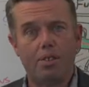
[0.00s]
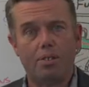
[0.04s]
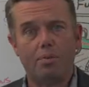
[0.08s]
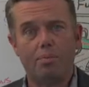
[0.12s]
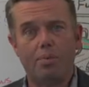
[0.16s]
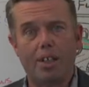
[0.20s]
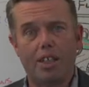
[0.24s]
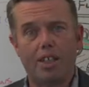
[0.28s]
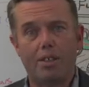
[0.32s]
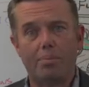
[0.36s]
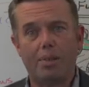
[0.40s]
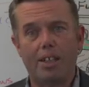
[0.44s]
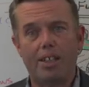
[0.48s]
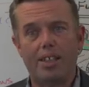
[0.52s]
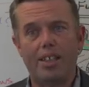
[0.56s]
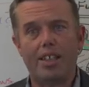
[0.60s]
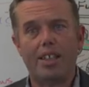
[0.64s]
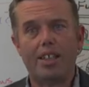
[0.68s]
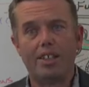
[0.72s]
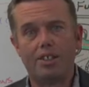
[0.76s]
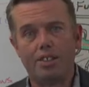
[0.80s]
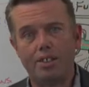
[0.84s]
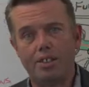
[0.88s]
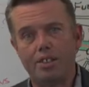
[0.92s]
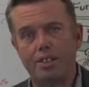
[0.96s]
some
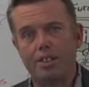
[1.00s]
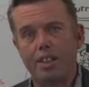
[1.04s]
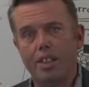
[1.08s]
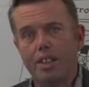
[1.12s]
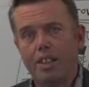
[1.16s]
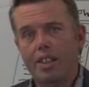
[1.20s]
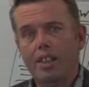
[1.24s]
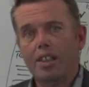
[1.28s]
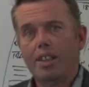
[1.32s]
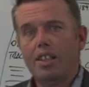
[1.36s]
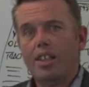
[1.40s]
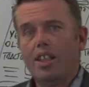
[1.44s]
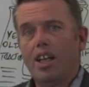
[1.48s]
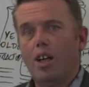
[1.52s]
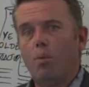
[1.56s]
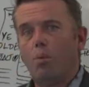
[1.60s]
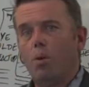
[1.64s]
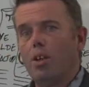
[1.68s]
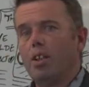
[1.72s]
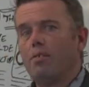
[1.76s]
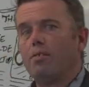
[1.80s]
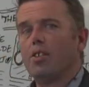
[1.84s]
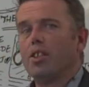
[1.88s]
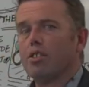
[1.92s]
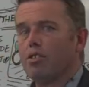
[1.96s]
recommendations. And
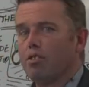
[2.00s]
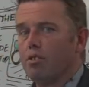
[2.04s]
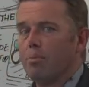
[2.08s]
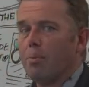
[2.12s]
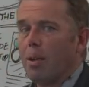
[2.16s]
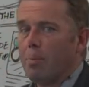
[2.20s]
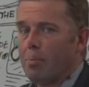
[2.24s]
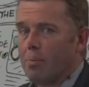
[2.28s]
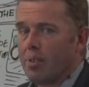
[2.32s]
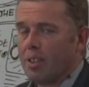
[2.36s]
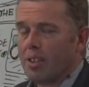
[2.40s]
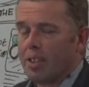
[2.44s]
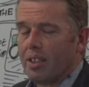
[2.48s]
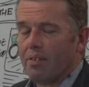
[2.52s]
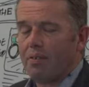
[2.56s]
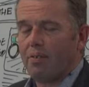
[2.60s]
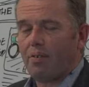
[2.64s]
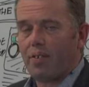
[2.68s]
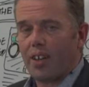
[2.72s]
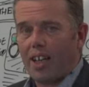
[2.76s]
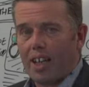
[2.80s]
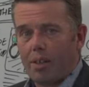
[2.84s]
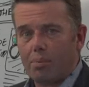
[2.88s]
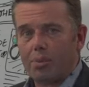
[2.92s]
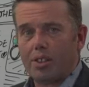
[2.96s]
what you've got to remember is that
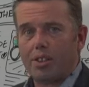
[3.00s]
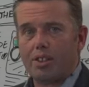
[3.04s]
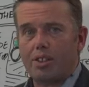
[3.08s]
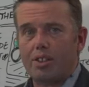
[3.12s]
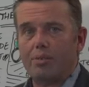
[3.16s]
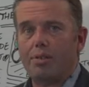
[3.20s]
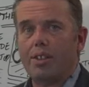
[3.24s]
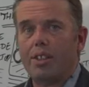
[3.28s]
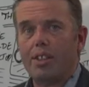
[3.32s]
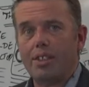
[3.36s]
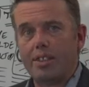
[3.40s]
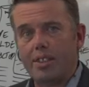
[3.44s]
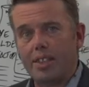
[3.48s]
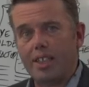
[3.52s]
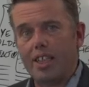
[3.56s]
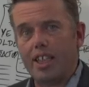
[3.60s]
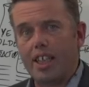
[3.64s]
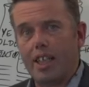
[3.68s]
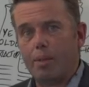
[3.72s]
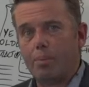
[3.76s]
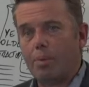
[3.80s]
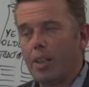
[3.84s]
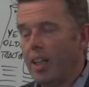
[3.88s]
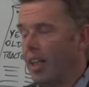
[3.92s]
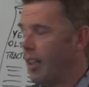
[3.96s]
farmers are doing the
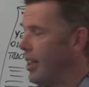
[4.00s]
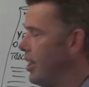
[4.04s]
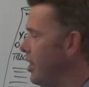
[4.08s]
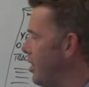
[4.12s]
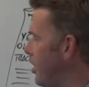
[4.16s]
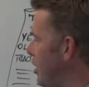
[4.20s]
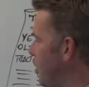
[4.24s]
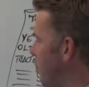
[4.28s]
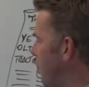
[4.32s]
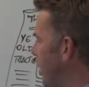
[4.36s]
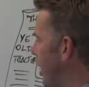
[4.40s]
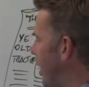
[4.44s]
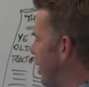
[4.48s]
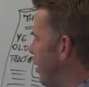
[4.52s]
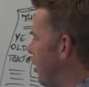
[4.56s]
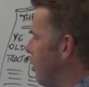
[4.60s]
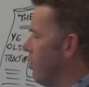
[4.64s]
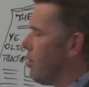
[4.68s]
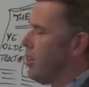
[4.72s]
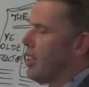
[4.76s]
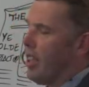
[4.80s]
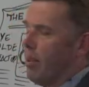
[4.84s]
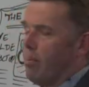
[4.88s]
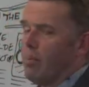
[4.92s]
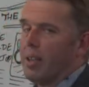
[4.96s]
same. And this is where
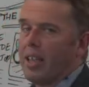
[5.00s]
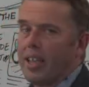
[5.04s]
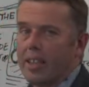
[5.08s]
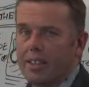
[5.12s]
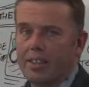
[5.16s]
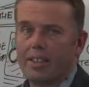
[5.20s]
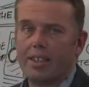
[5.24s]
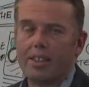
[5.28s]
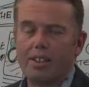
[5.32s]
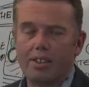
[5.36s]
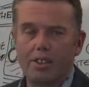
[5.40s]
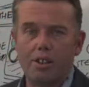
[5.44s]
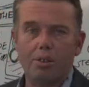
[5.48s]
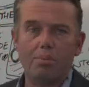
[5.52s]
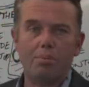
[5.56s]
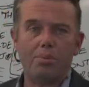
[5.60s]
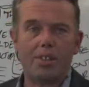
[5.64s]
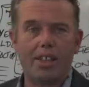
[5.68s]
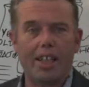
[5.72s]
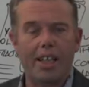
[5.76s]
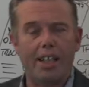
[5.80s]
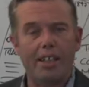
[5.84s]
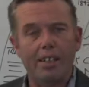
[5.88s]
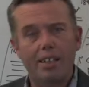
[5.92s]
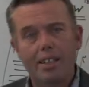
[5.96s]
content marketing comes
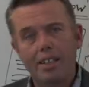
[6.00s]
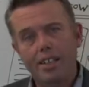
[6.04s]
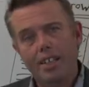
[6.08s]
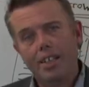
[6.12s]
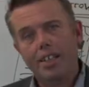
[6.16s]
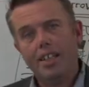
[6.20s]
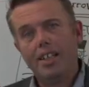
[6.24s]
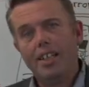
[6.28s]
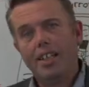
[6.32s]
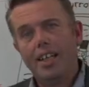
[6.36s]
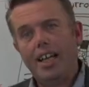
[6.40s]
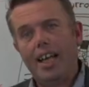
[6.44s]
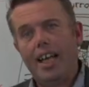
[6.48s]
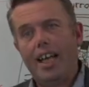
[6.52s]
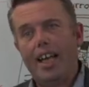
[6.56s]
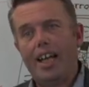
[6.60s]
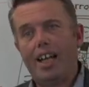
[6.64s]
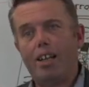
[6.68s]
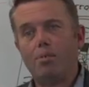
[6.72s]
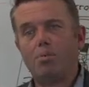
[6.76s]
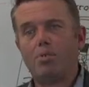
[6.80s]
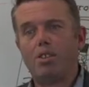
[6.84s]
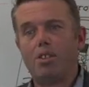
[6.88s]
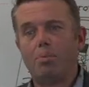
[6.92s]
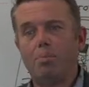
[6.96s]
in. It
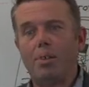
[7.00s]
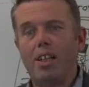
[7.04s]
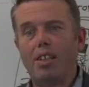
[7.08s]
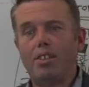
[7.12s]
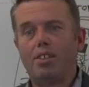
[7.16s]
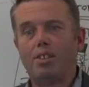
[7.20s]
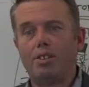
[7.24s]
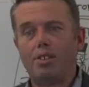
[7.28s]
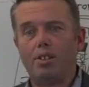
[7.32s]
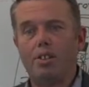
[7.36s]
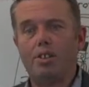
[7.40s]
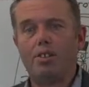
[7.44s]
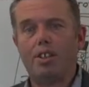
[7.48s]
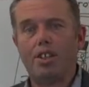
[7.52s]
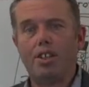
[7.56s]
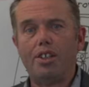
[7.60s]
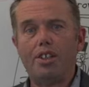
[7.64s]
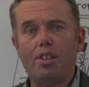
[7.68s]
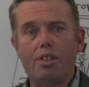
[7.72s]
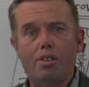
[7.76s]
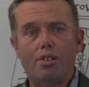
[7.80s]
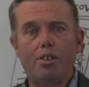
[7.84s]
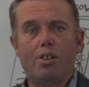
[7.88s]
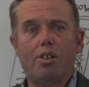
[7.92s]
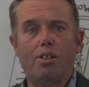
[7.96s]
helps to ensure that
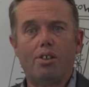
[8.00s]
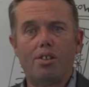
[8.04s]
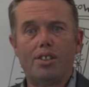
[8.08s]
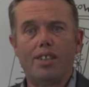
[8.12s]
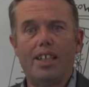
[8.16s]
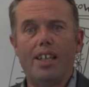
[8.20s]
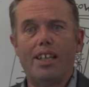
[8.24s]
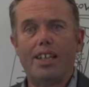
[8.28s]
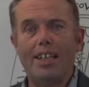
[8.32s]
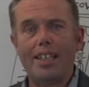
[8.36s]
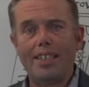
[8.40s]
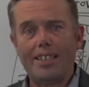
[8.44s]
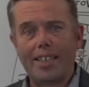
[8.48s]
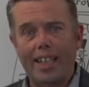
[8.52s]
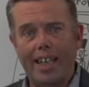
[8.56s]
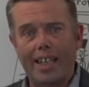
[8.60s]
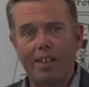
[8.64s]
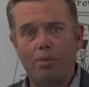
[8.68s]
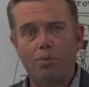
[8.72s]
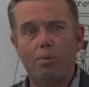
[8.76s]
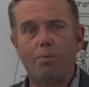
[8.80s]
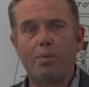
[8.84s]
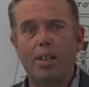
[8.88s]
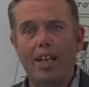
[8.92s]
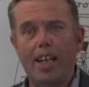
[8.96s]
your content is
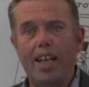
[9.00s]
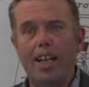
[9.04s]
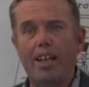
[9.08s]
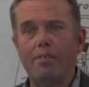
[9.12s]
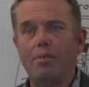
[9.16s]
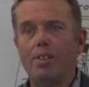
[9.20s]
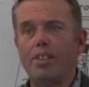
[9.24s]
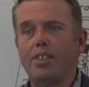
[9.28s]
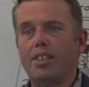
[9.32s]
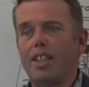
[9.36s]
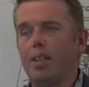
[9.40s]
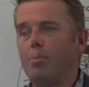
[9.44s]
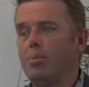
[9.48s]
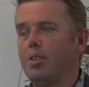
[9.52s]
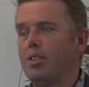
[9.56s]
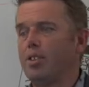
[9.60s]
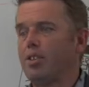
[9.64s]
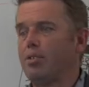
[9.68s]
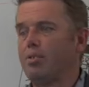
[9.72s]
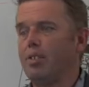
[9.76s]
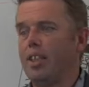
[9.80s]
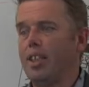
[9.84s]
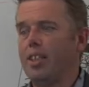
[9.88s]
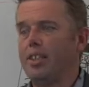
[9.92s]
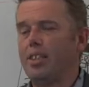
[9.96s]
out there, it's
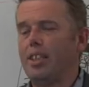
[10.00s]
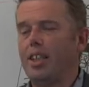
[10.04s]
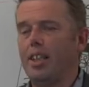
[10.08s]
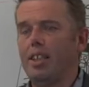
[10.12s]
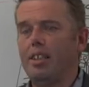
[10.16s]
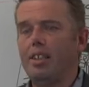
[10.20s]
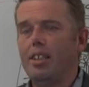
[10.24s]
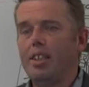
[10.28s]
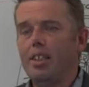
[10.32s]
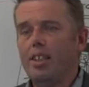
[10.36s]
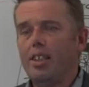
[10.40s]
demonstrating